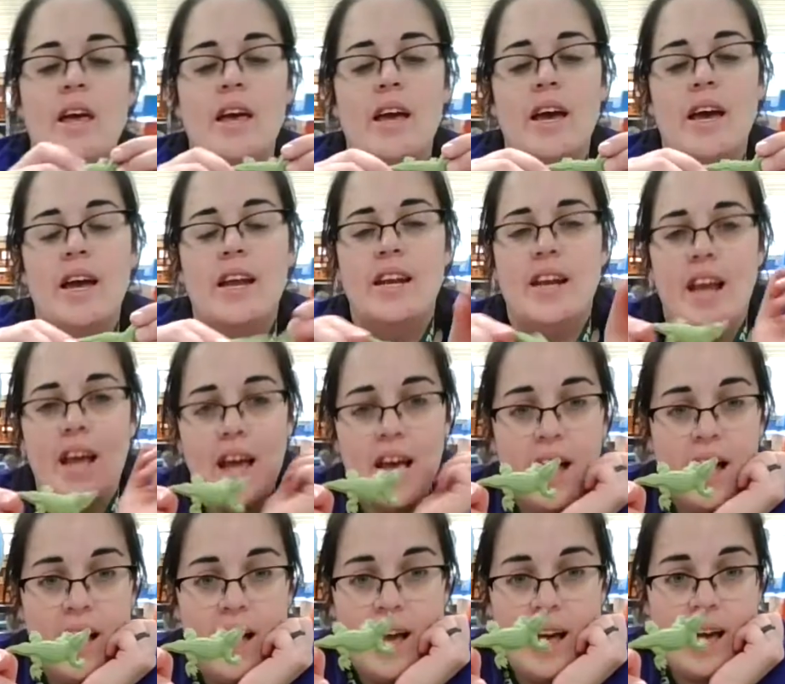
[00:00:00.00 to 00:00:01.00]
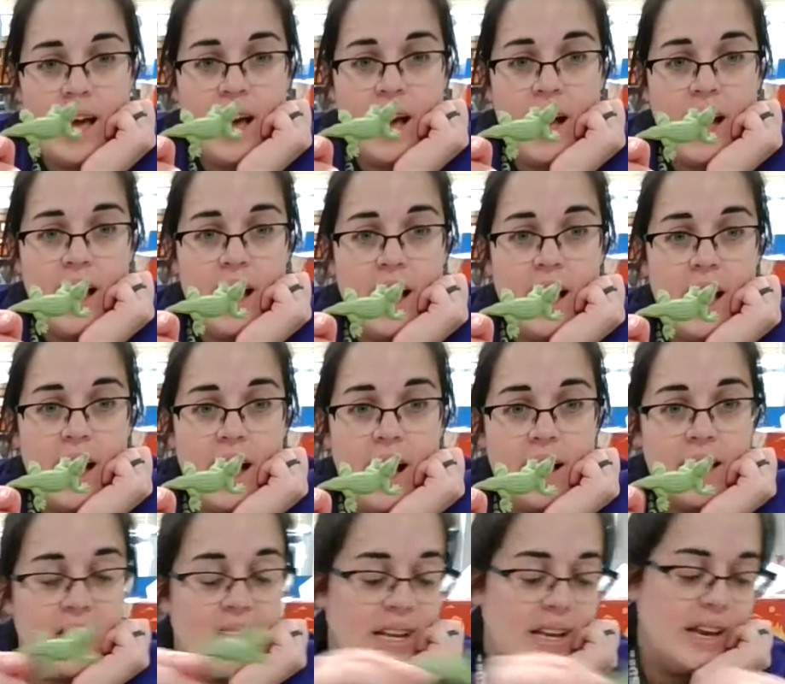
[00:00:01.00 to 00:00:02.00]
an
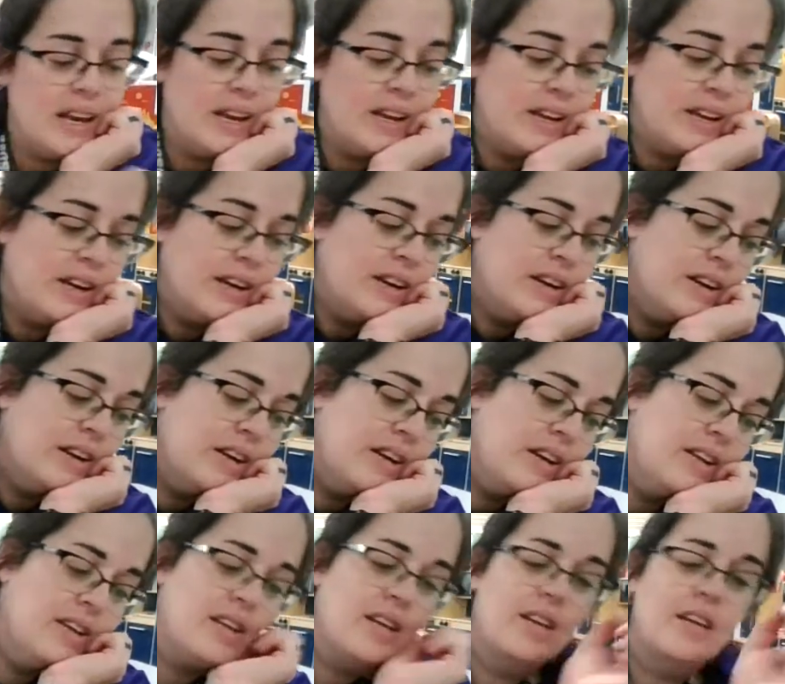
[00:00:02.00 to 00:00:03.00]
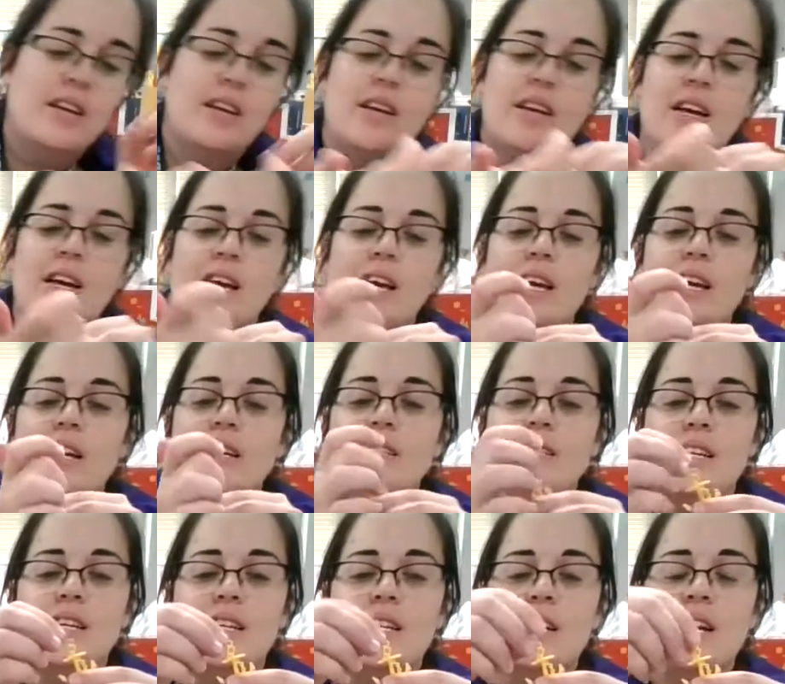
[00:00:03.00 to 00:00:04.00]
alligator, and
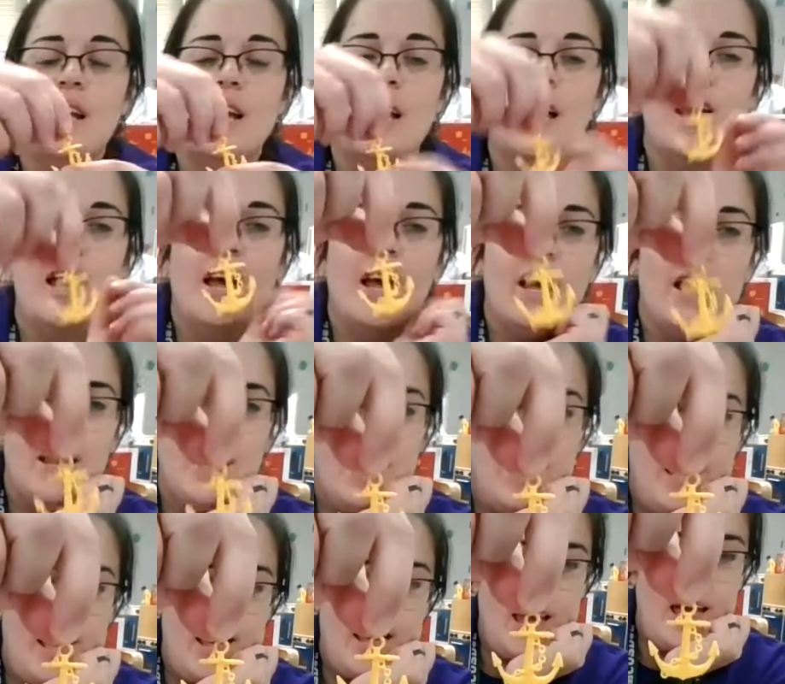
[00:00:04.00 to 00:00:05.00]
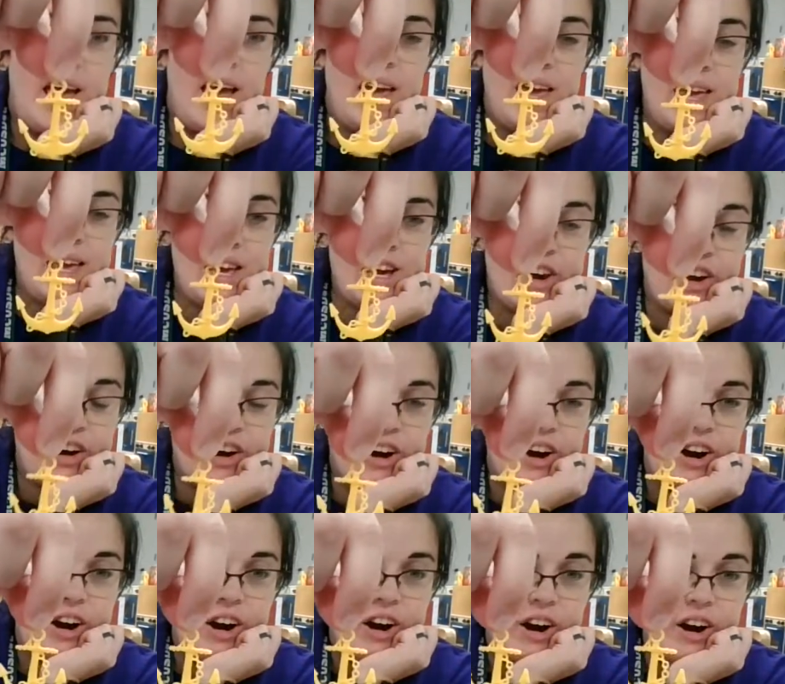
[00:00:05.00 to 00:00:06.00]
an
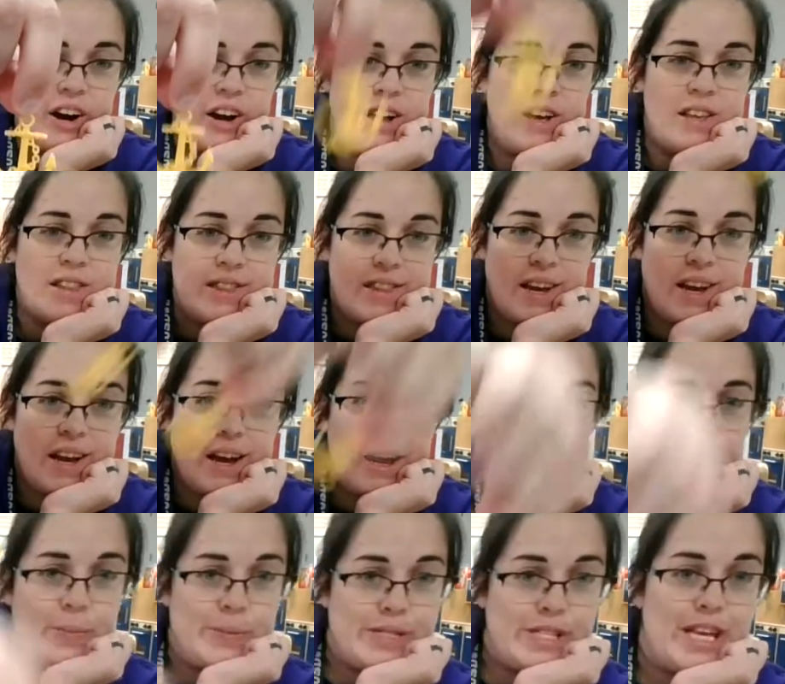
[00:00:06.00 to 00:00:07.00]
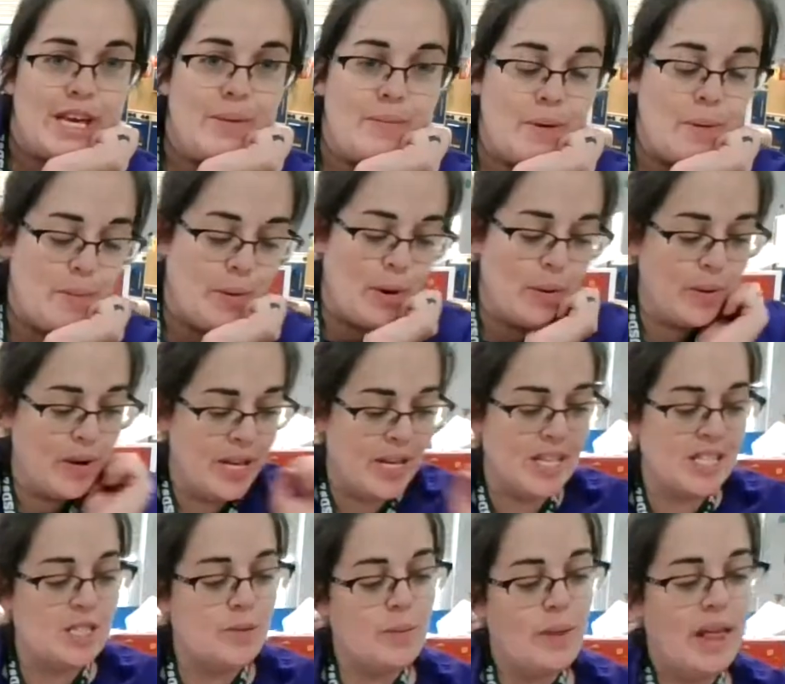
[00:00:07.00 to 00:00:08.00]
anchor that helps keep a boat in
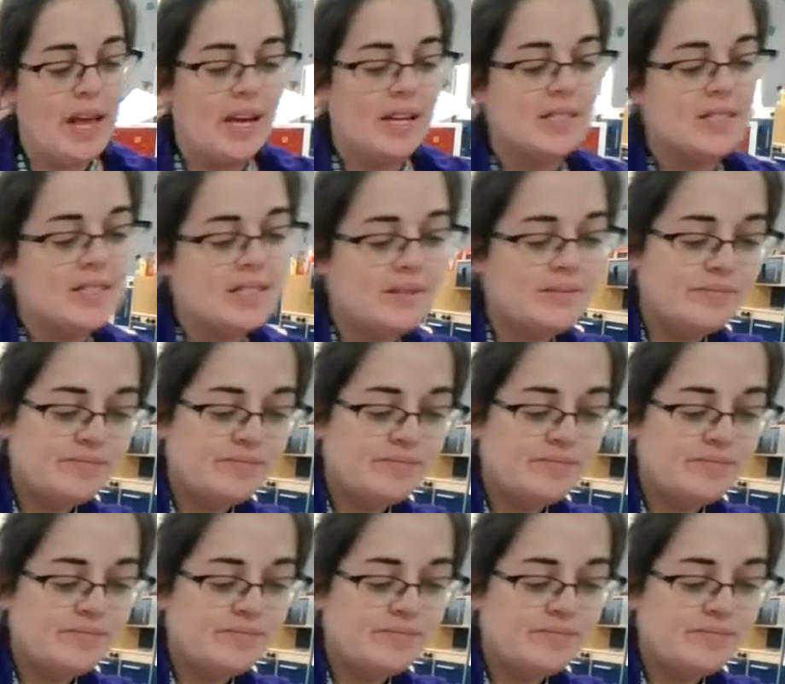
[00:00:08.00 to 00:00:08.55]
its place.